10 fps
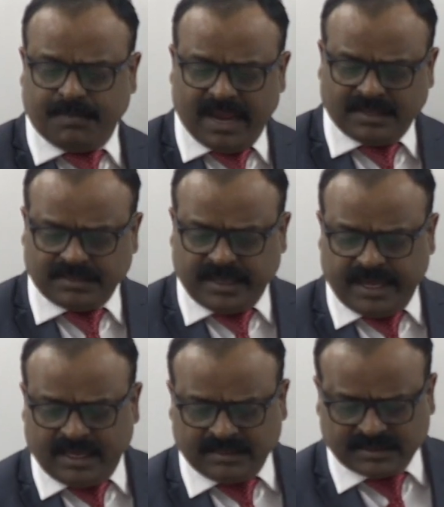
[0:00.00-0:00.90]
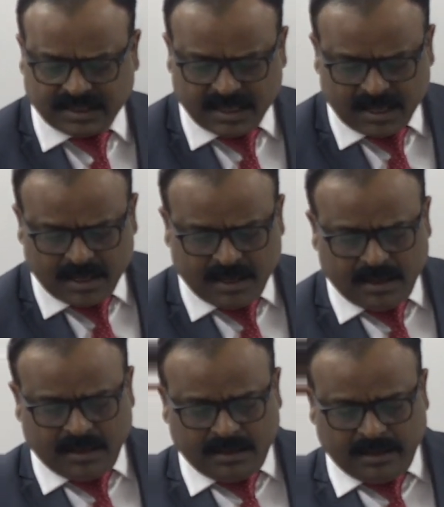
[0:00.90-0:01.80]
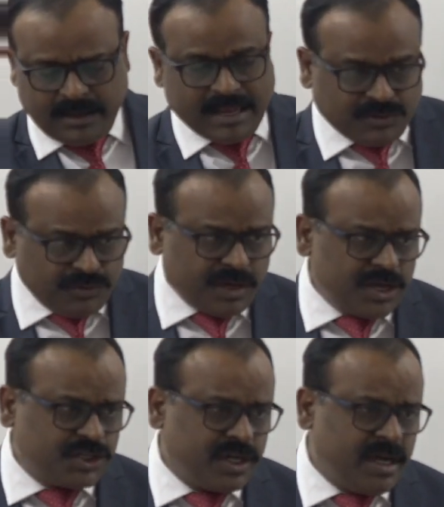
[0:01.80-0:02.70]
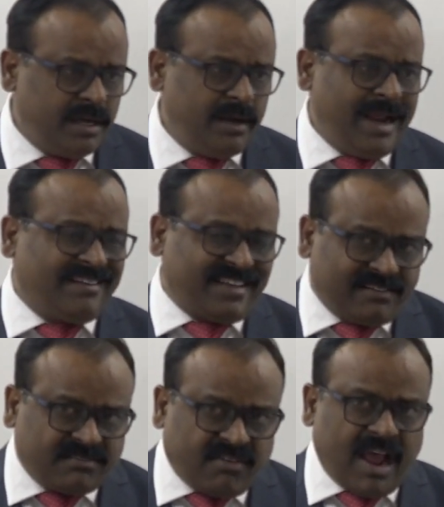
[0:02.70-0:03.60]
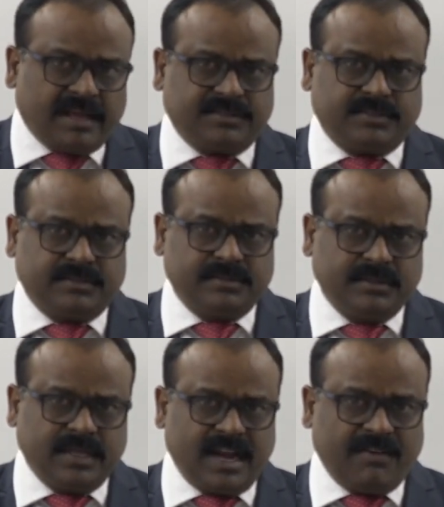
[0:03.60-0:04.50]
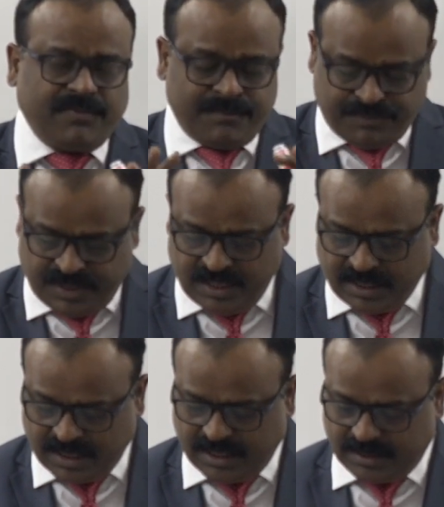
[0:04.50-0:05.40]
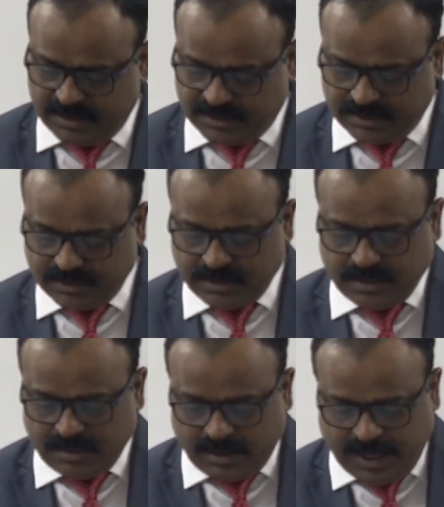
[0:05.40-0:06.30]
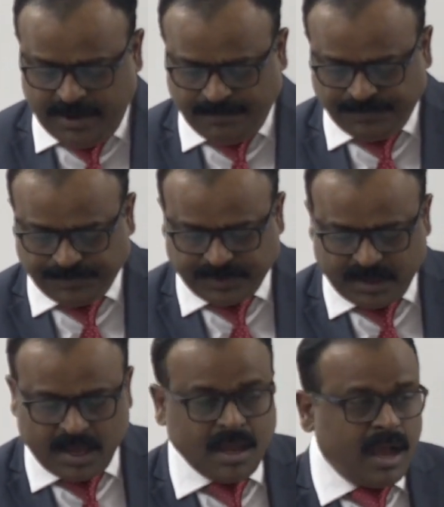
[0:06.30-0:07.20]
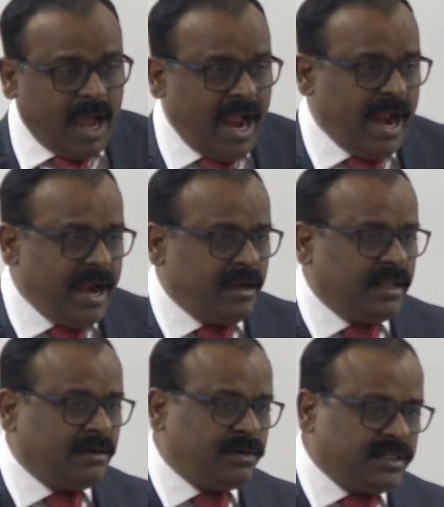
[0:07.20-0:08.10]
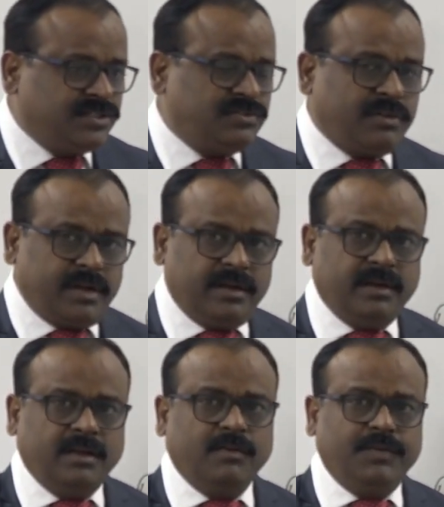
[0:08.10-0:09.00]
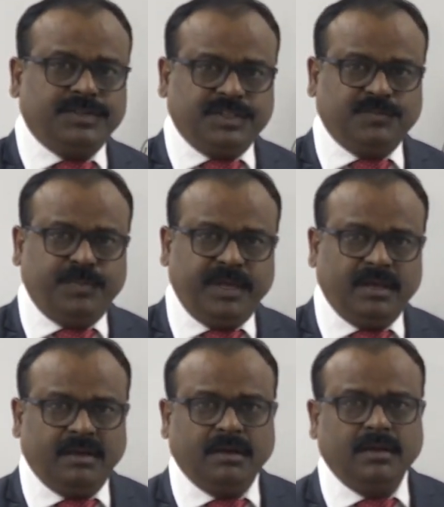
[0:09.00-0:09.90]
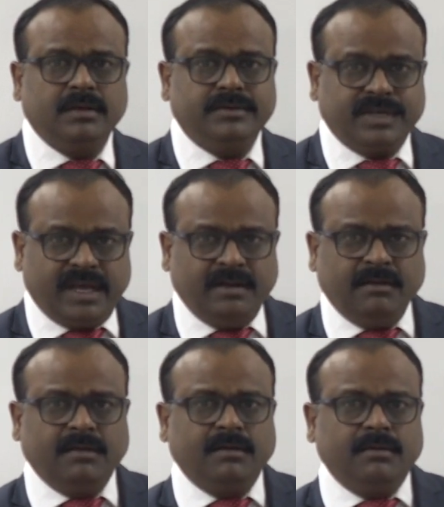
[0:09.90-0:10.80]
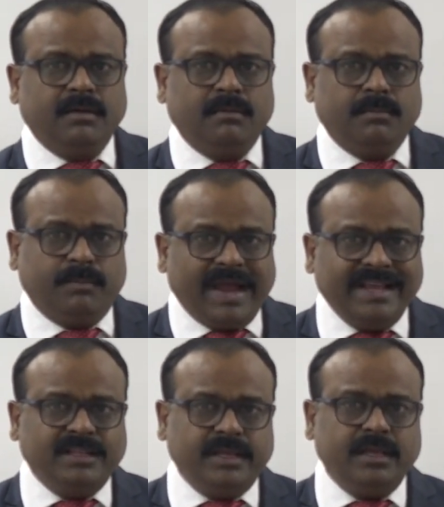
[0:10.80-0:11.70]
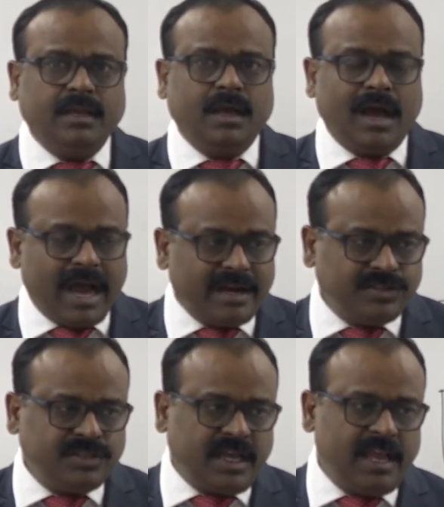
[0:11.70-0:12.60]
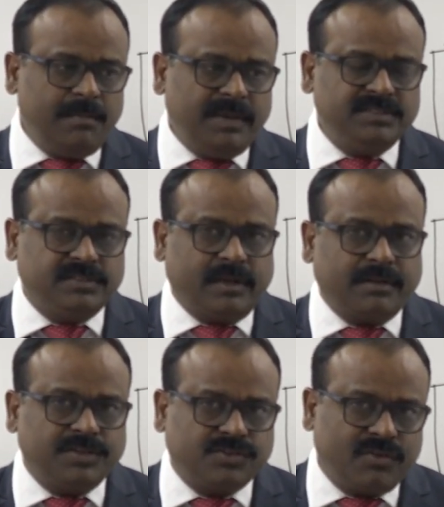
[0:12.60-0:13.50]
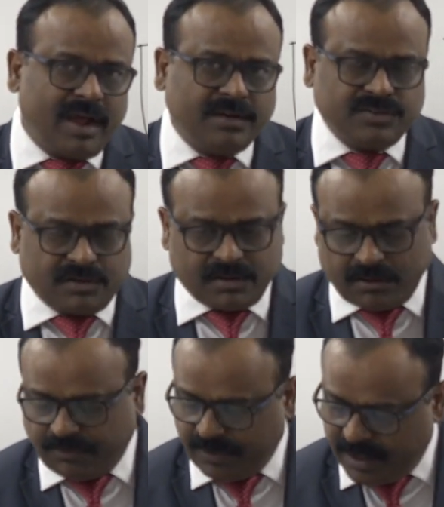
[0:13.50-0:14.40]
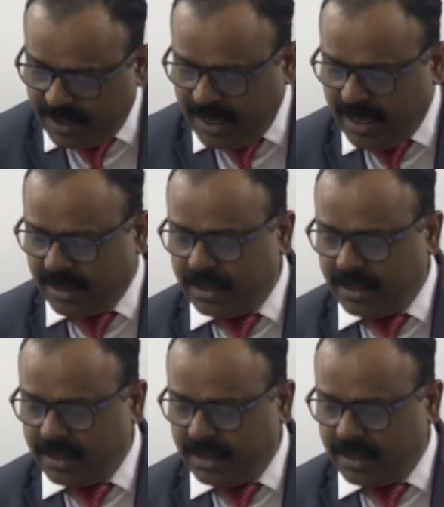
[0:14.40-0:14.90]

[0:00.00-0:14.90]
business, education, etc. There are 15 categories. Okay, and the test run which is being done by the RGI, means the Registrar General of India,